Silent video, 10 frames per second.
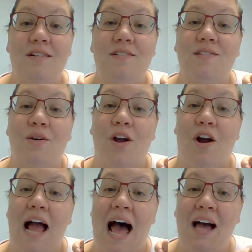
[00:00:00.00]
So
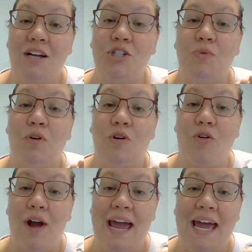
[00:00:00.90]
your actual
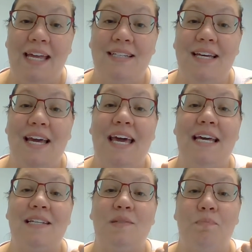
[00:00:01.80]
grade
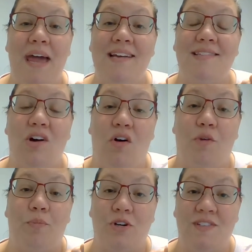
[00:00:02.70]
is based on
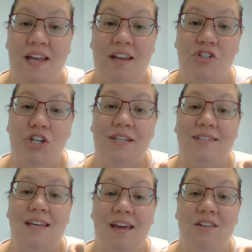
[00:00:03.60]
the
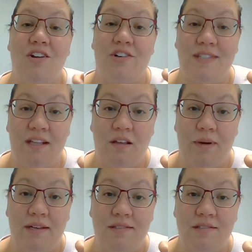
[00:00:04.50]
percentages in your
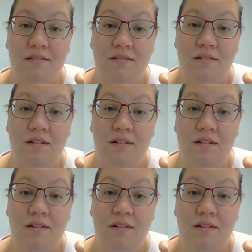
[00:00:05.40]
syllabus.